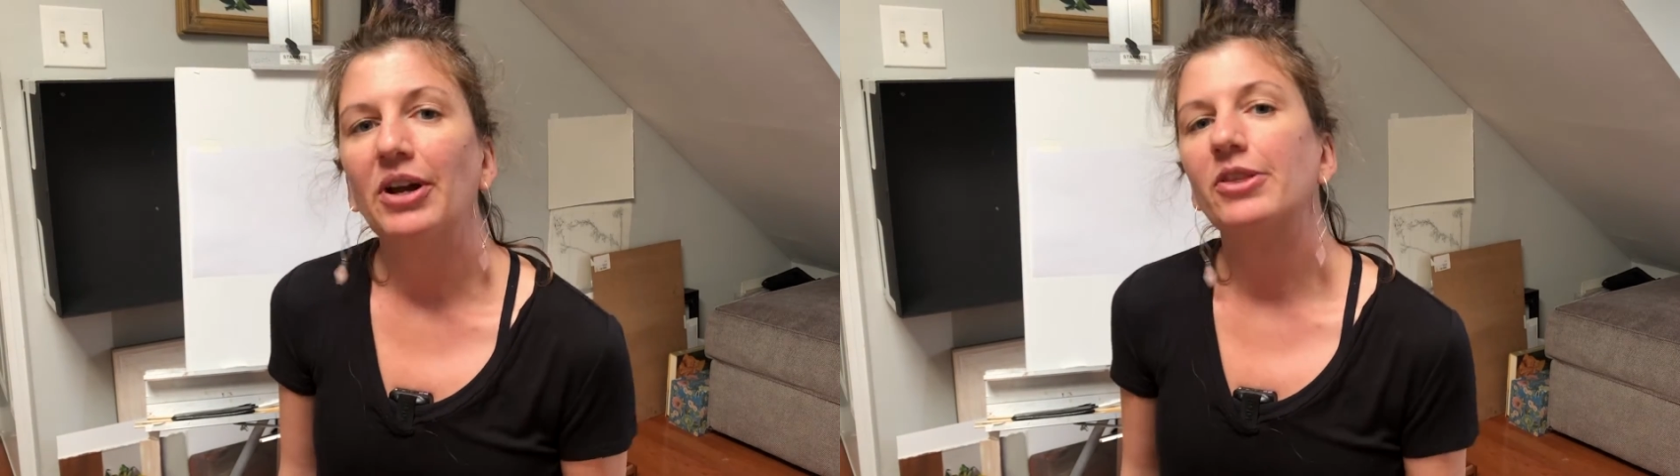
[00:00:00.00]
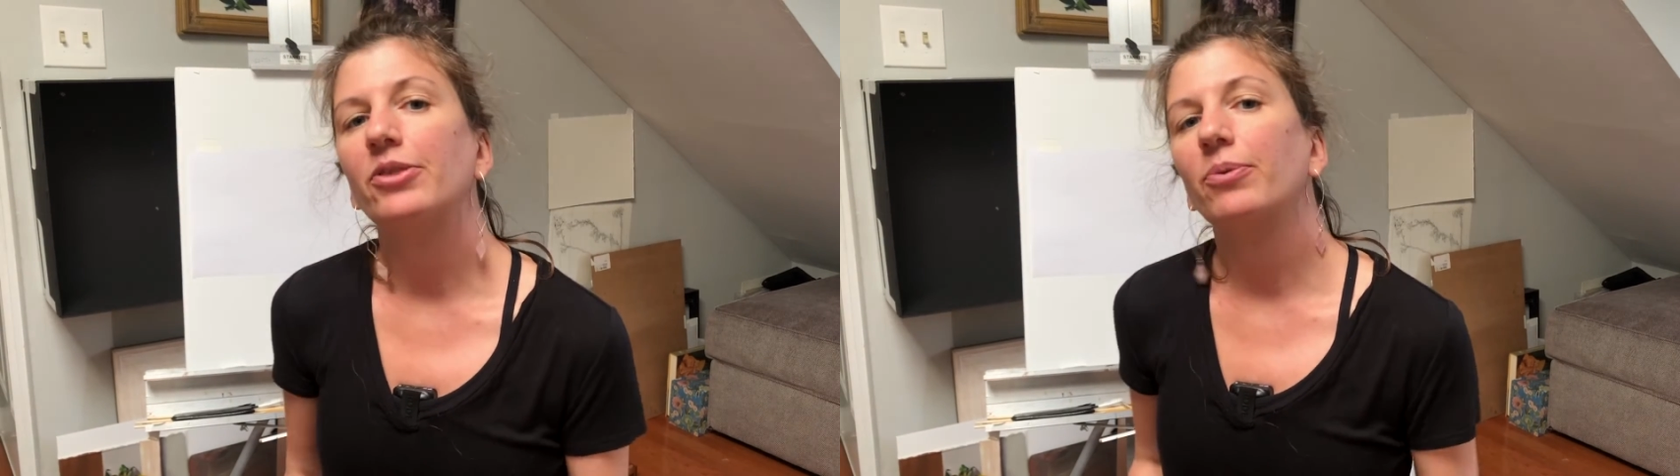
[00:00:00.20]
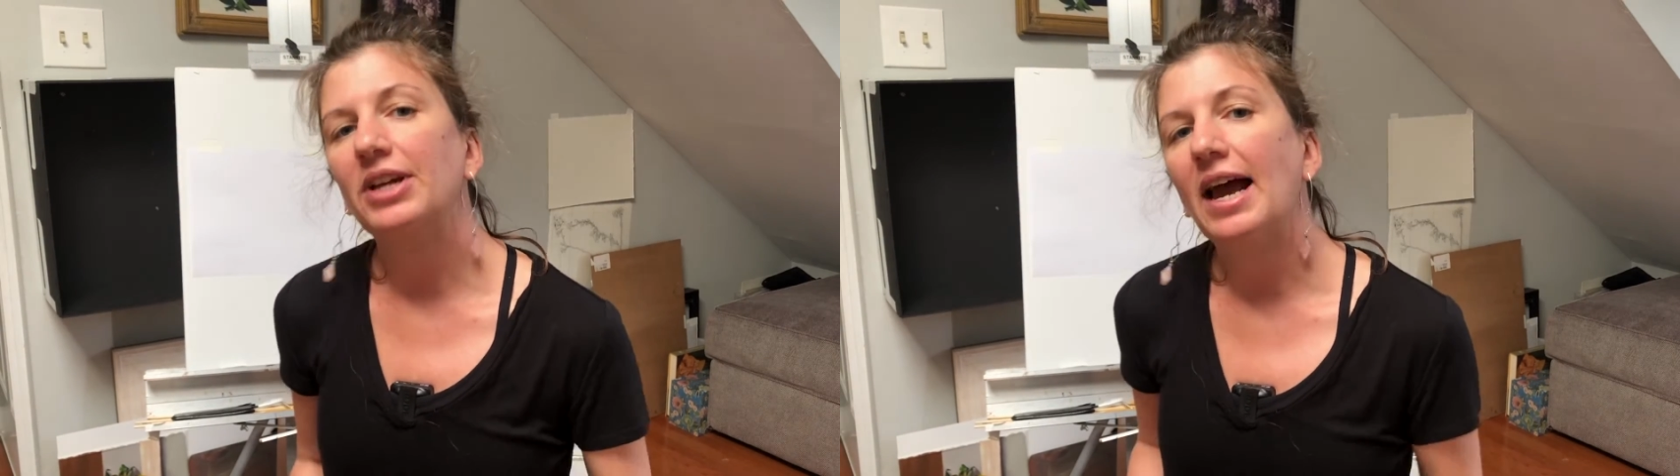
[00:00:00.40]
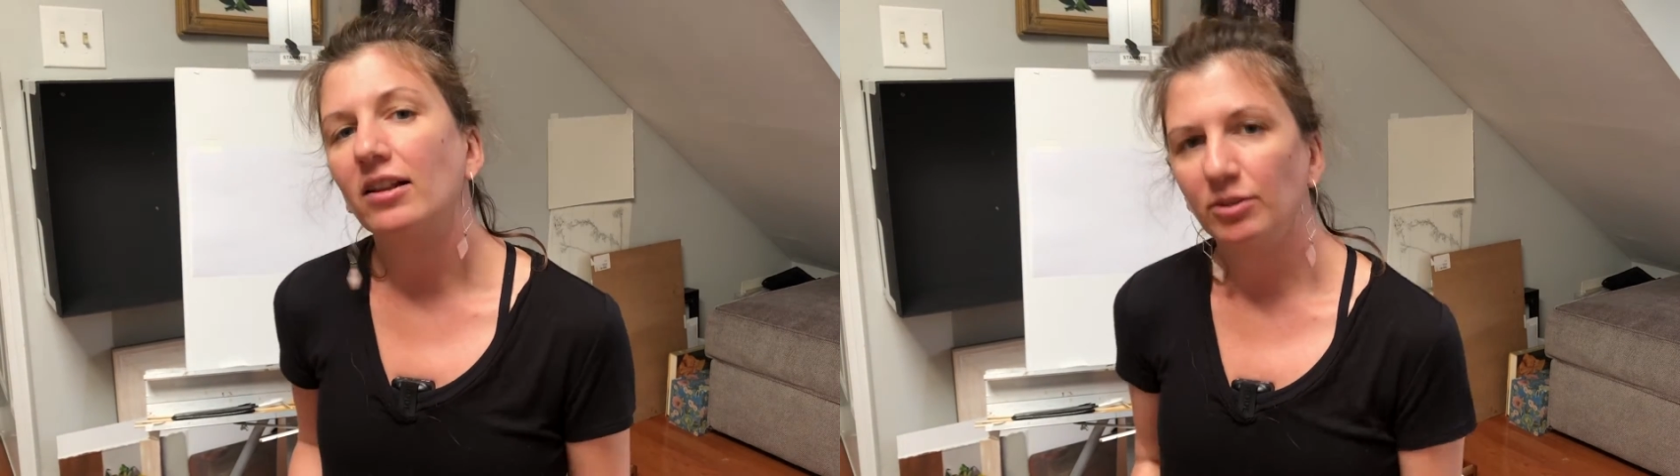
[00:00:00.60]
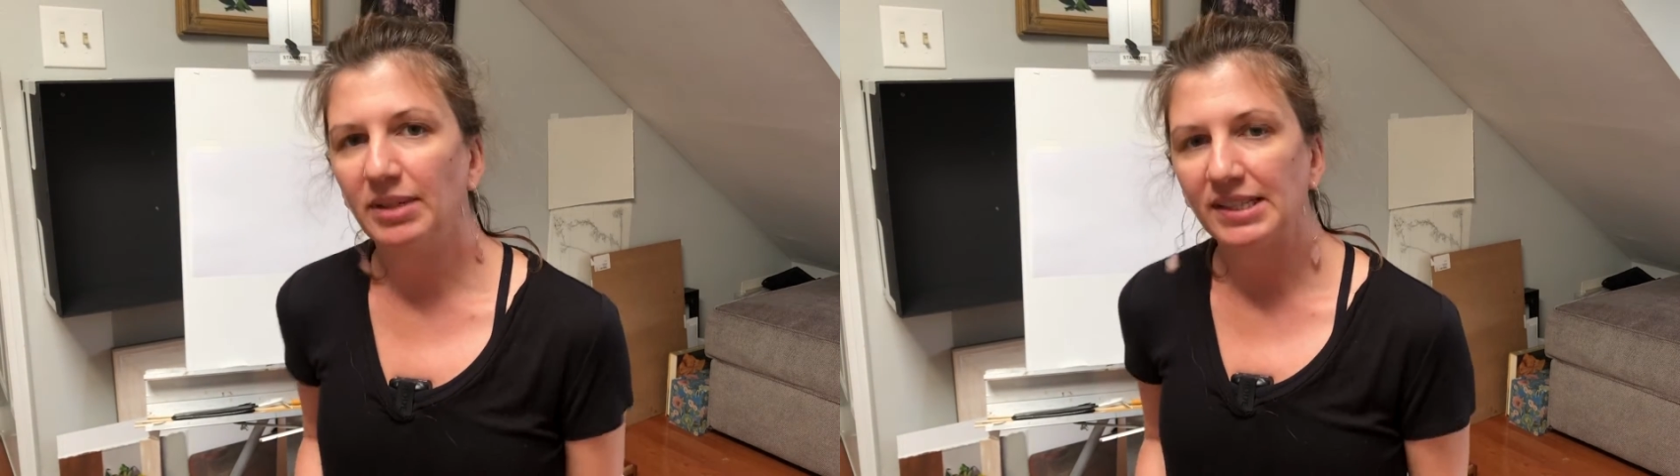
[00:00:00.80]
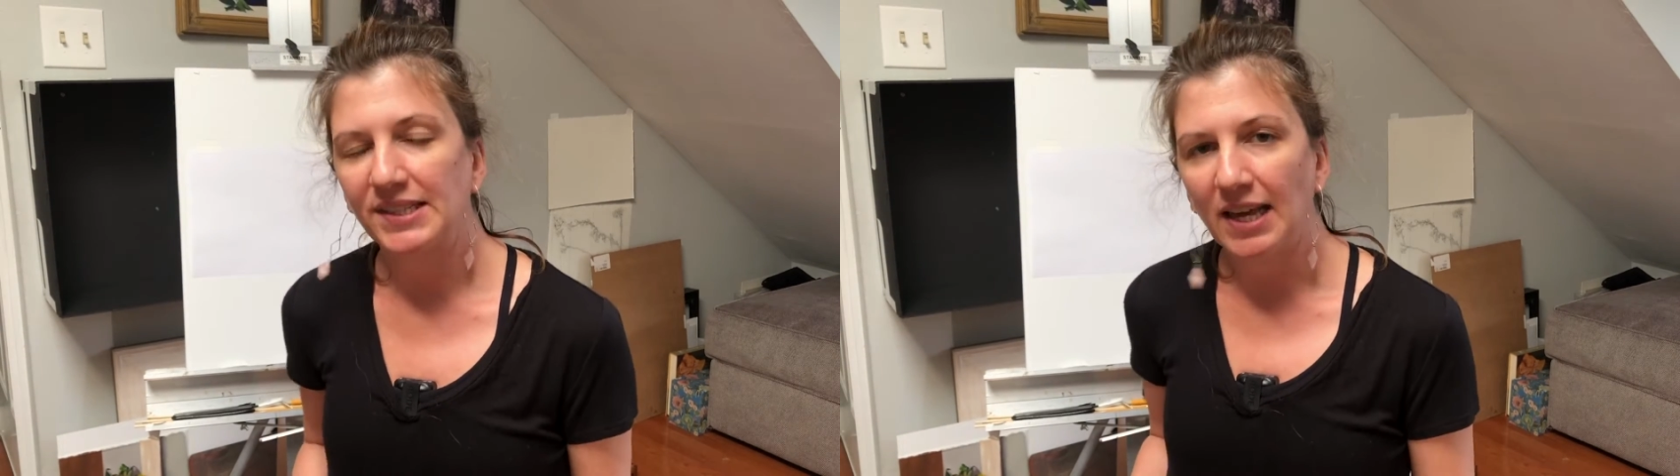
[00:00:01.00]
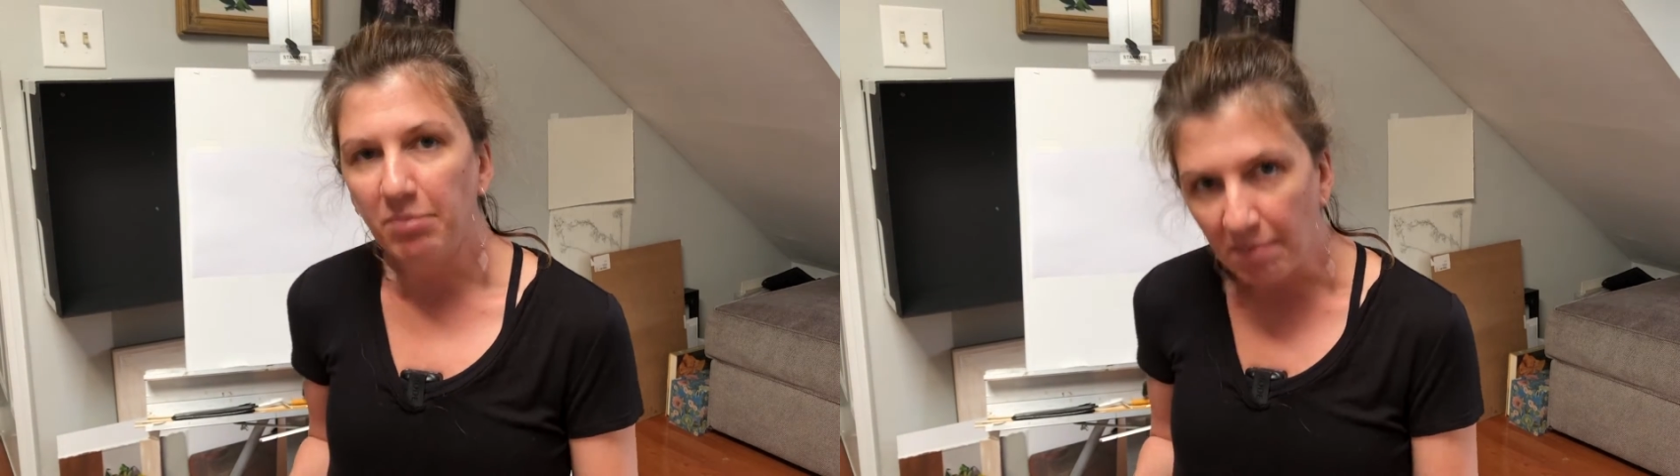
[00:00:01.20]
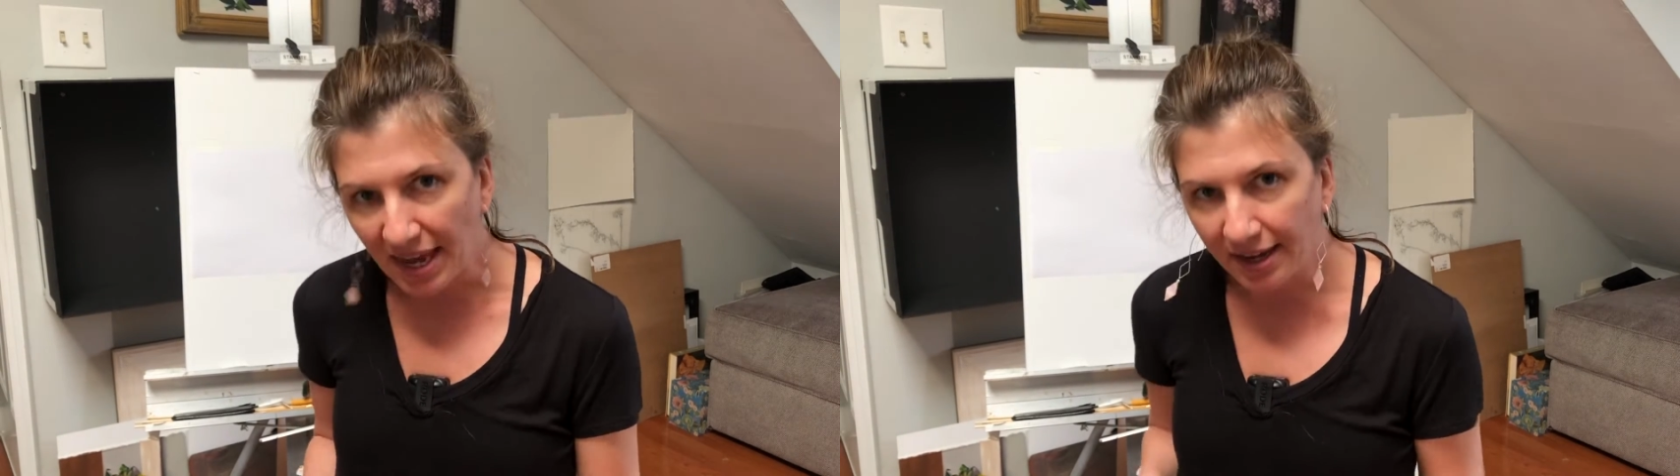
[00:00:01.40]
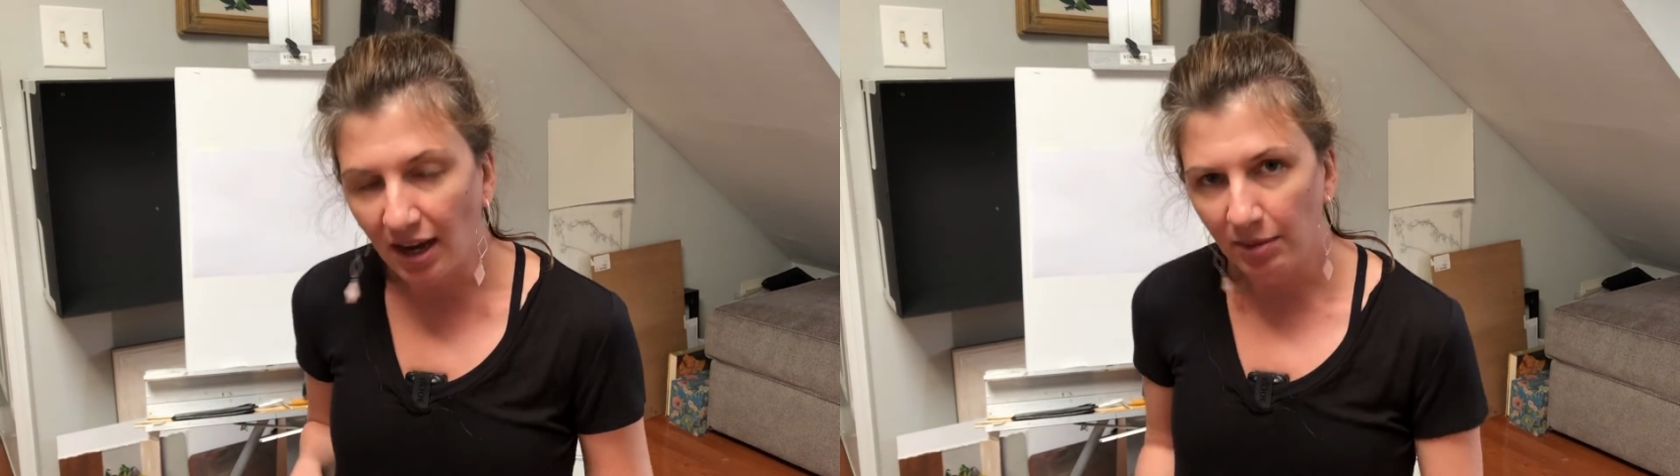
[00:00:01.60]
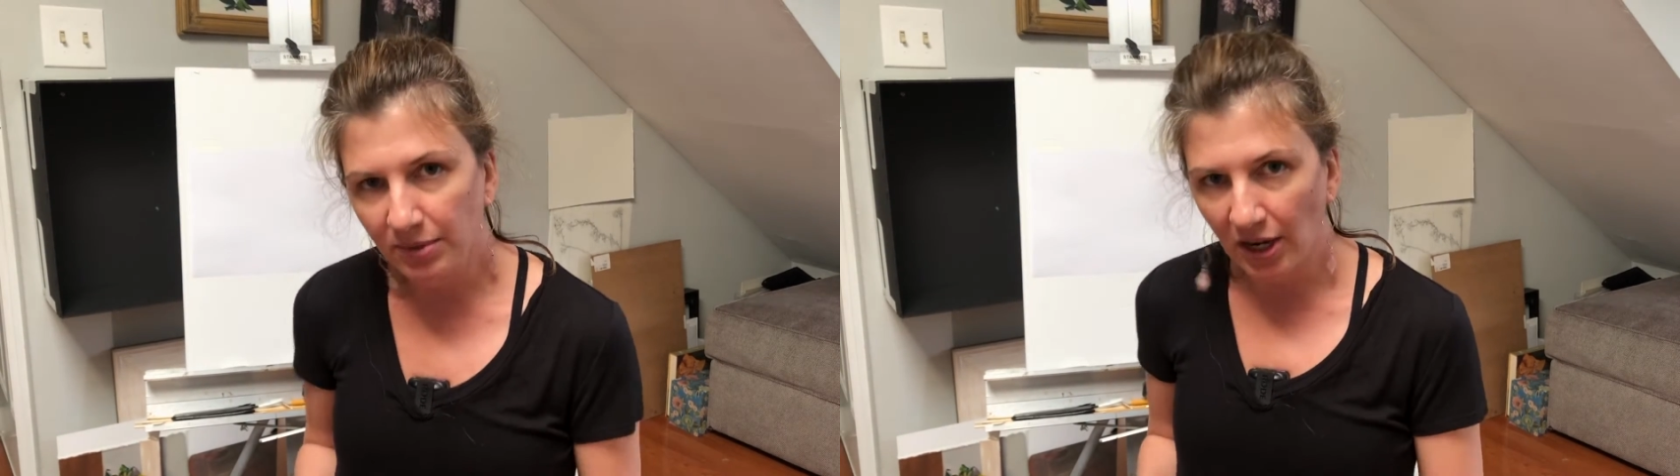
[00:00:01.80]
and the three elements that make
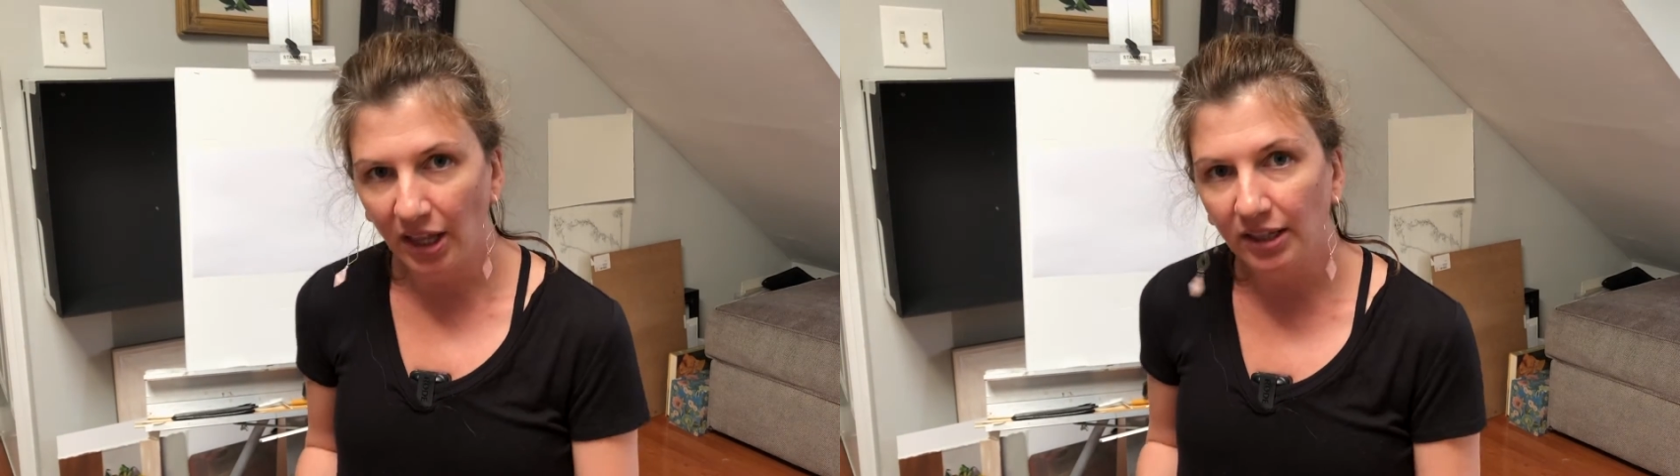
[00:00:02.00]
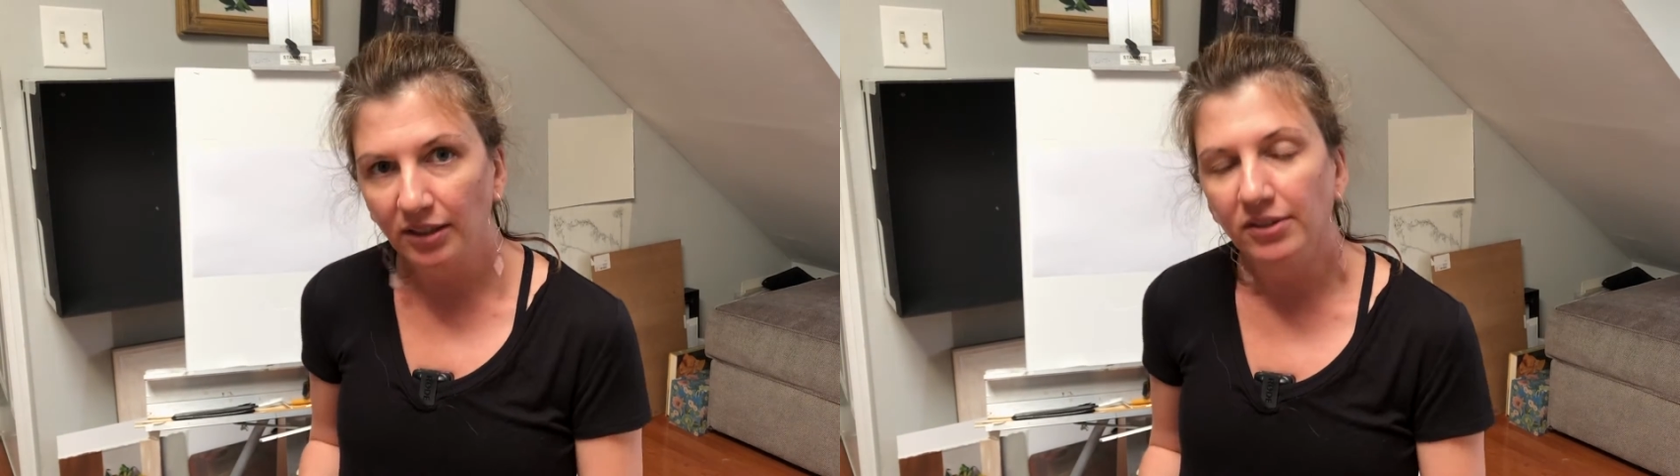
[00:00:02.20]
up color.